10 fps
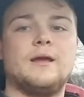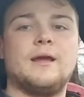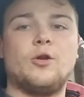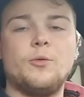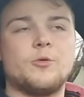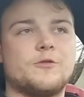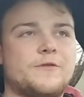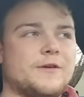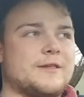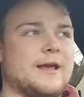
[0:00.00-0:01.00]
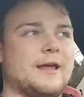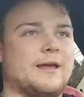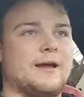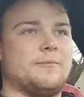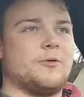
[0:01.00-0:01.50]
It almost feels like
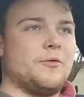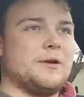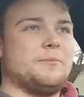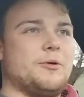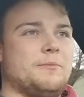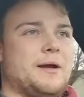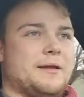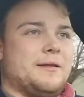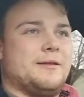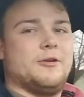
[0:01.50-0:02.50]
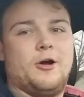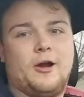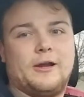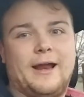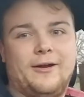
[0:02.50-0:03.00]
I'm going to put my
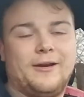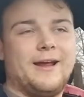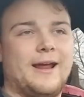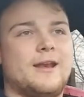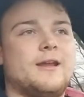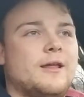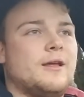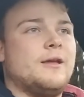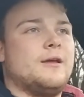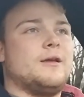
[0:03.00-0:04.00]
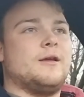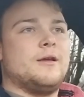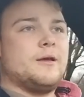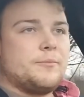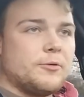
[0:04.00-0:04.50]
dog down. I had to
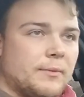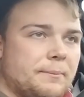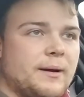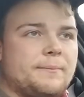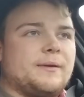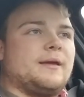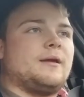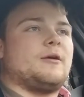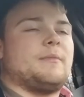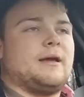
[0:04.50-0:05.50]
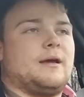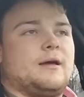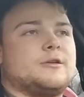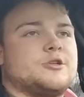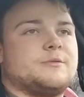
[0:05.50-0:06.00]
put my puppy, or
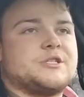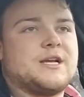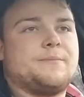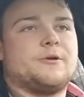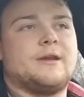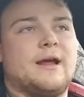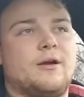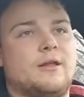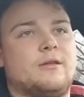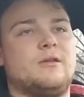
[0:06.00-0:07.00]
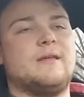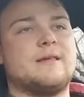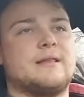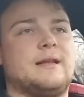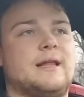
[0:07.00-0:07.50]
my German Shepherd, down in
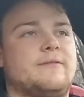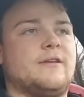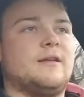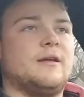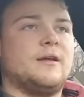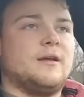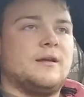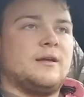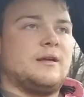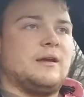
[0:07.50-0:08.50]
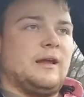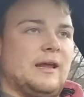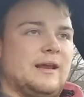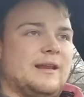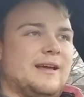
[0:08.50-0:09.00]
2011.
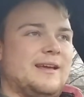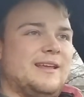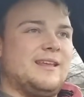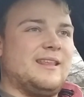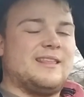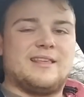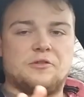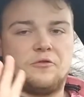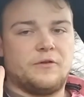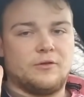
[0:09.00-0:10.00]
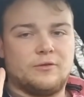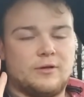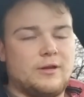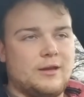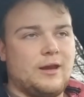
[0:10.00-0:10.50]
And this doesn't feel
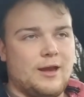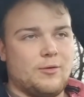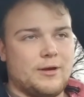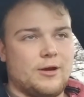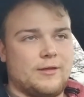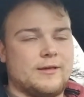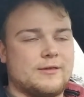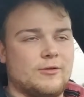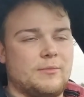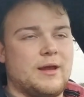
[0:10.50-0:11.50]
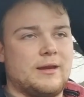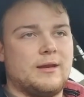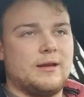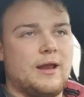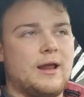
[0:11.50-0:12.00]
anywhere near this, so I'm making an
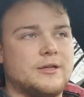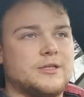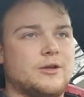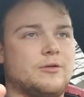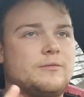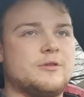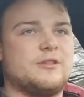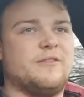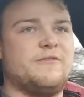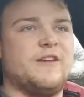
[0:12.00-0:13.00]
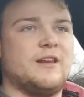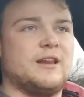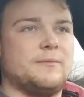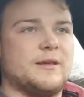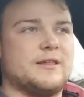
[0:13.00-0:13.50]
analogy though. Just the feeling
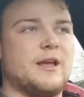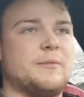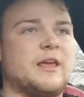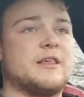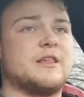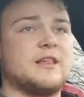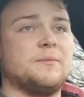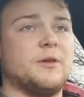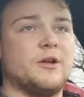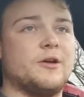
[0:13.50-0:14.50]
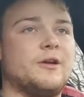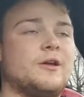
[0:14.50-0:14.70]
in my stomach is similar